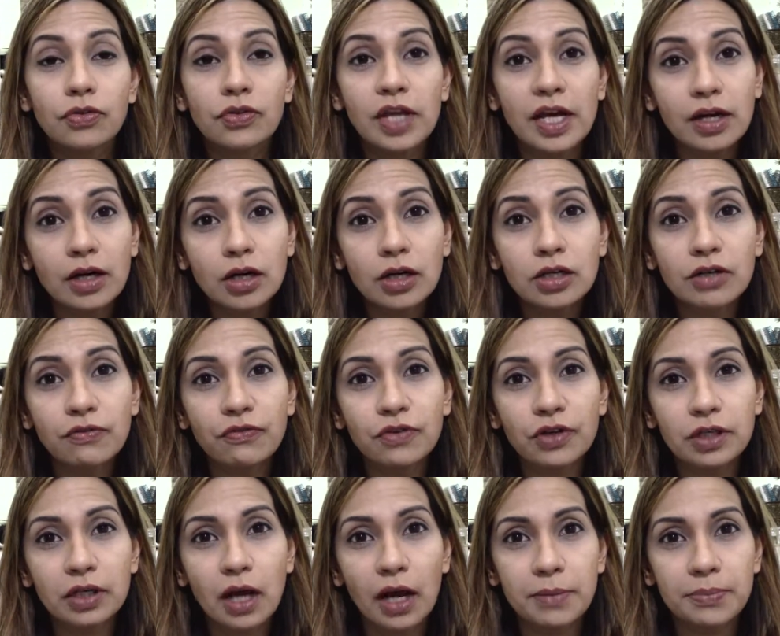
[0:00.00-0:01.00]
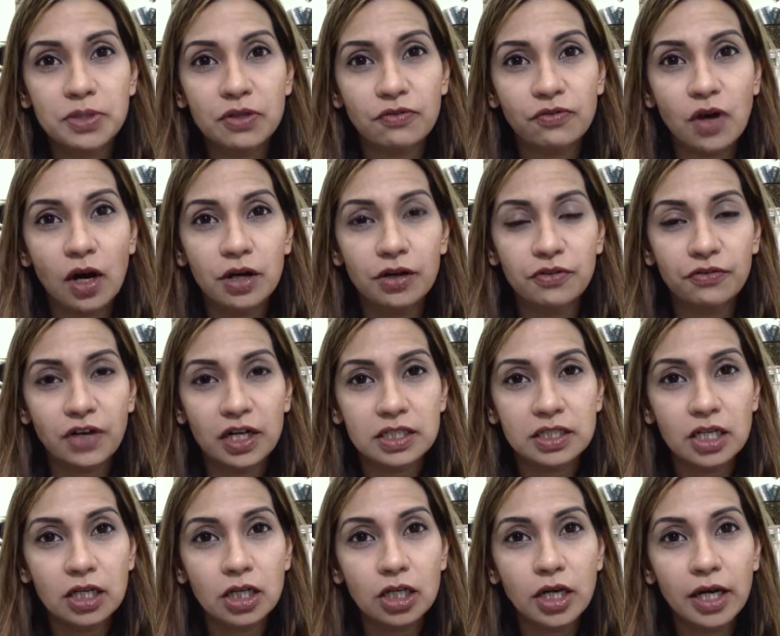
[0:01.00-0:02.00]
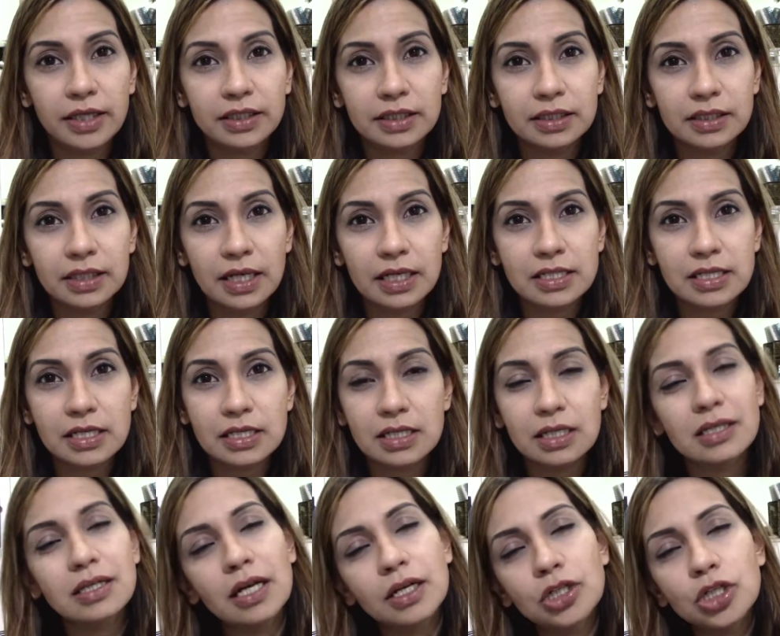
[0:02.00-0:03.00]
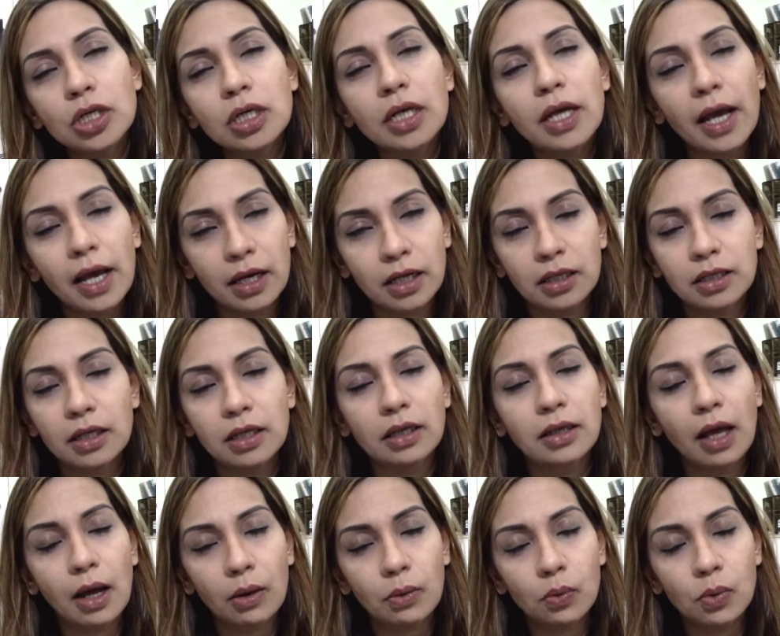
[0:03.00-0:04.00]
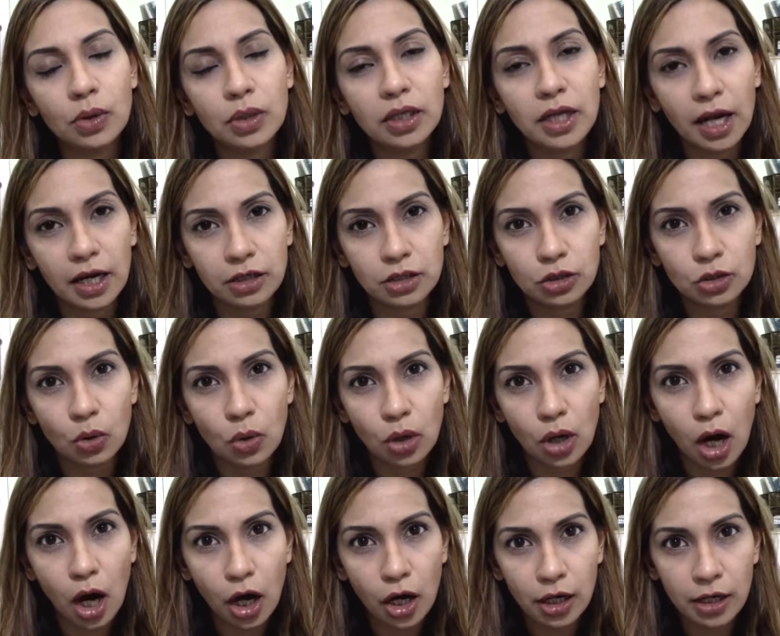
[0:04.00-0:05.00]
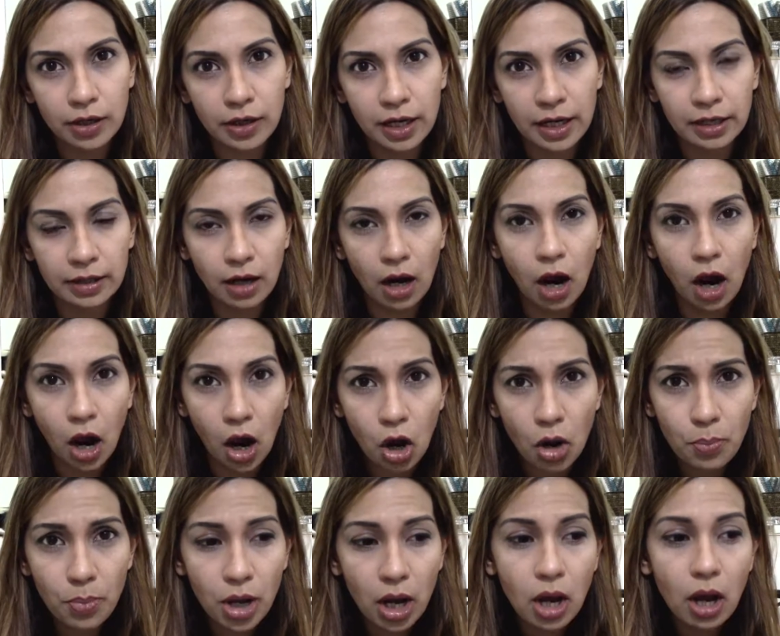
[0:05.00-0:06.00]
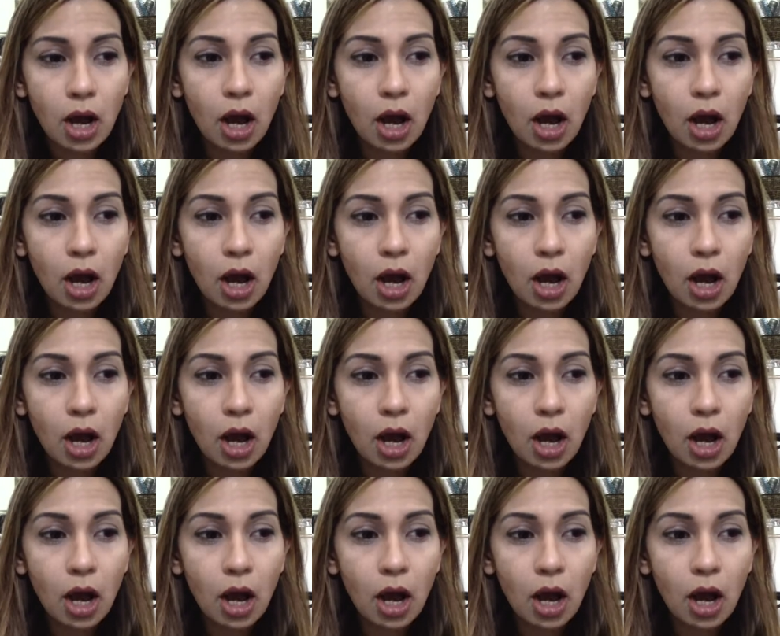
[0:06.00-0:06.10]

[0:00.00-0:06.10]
There are different types of cardiovascular exercises, essentially anything that would get your heart rate up,